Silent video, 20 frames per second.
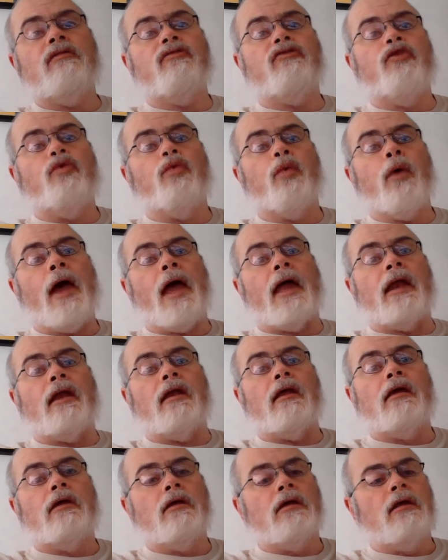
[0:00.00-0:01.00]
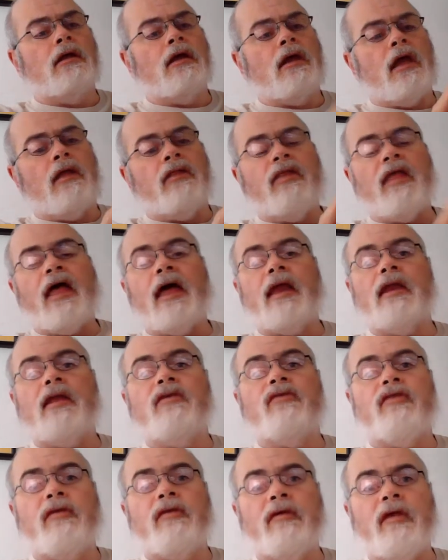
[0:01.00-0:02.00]
to red, and
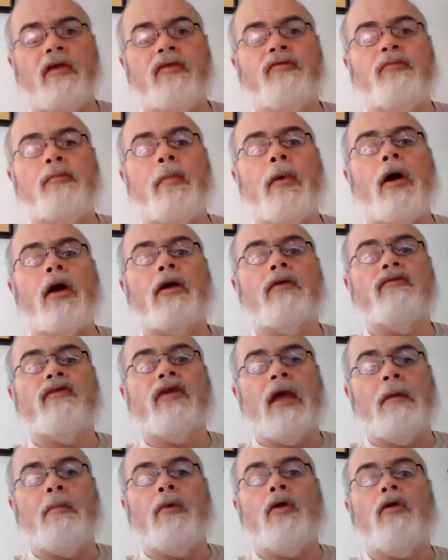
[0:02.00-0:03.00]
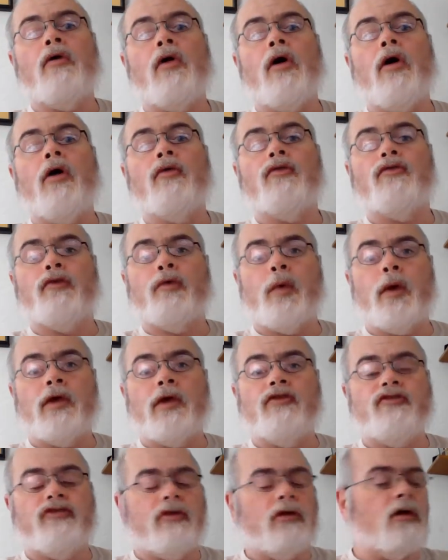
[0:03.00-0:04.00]
that is a part of chemical
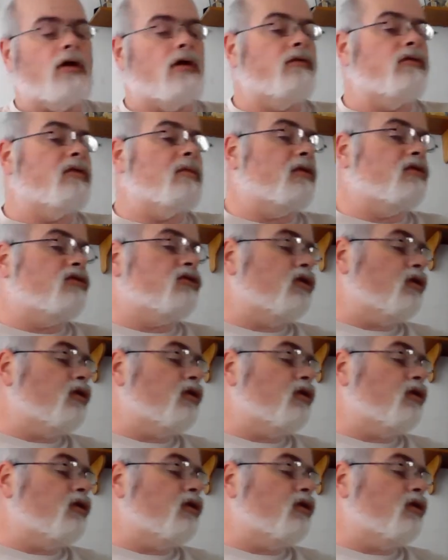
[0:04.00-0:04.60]
alteration of the